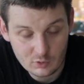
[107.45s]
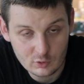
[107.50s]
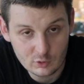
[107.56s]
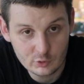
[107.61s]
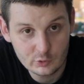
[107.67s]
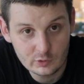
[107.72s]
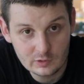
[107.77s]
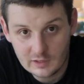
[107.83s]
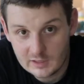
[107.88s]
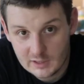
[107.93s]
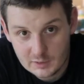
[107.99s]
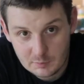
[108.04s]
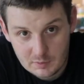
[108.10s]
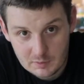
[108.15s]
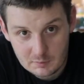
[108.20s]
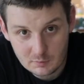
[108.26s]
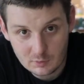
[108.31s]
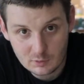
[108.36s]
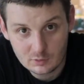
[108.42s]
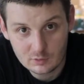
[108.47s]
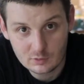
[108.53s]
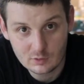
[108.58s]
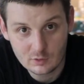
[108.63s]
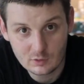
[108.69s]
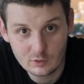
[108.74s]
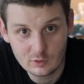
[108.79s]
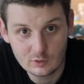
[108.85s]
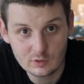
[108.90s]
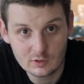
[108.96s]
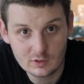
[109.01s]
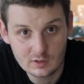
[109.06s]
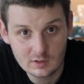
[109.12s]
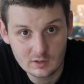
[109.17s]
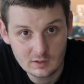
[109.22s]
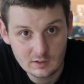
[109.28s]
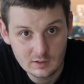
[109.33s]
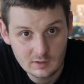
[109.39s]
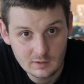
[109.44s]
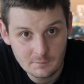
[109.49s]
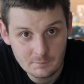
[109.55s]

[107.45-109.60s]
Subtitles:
or you like me more, or